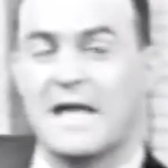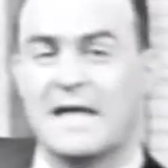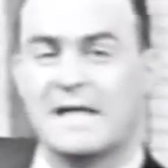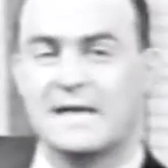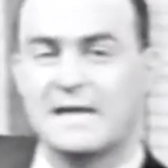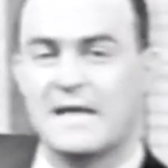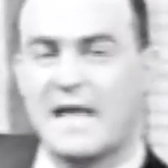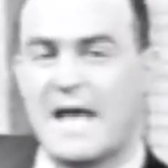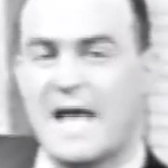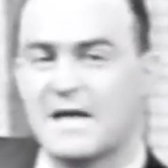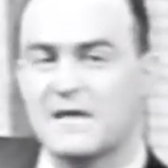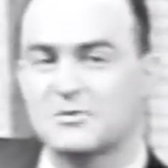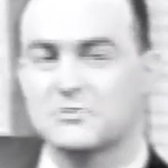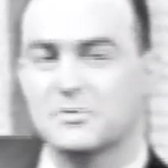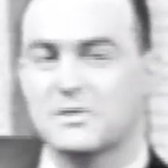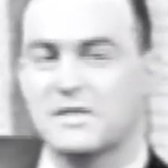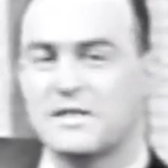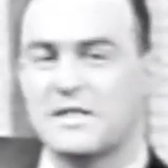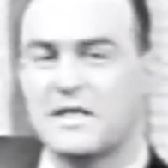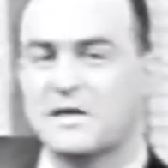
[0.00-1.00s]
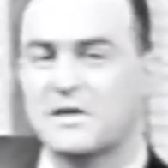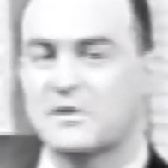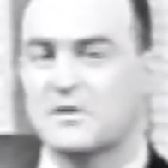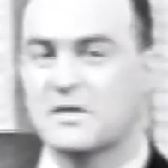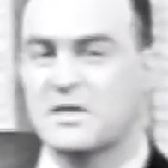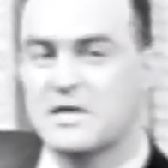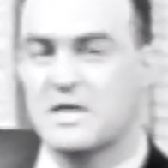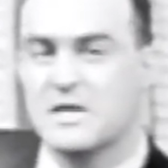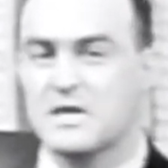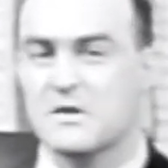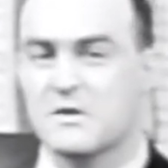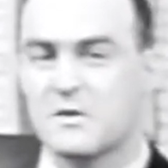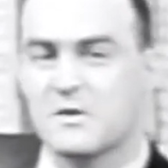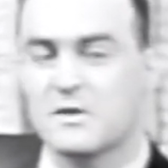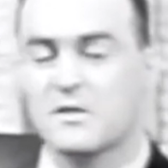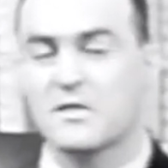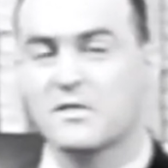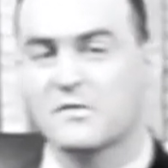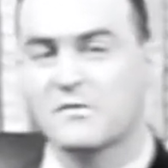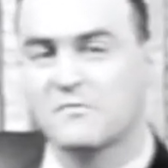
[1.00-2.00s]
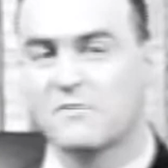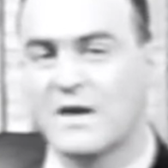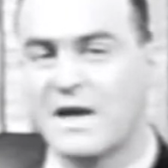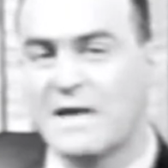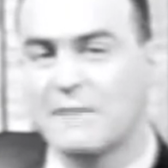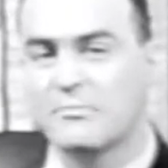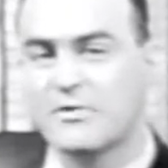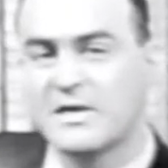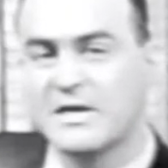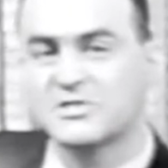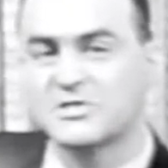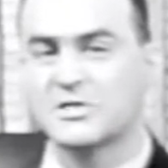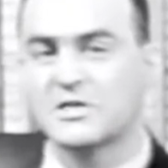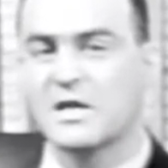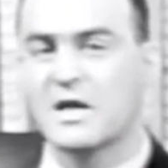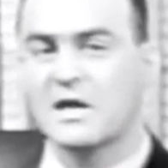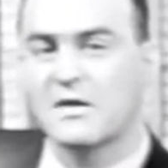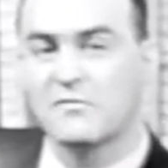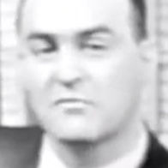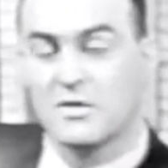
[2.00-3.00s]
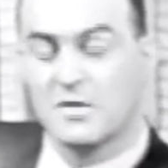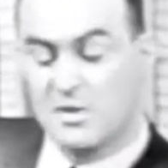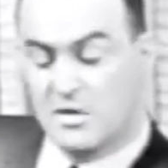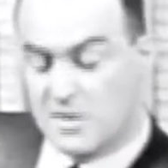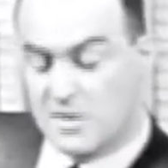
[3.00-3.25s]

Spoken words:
and actually they could hear the vibration of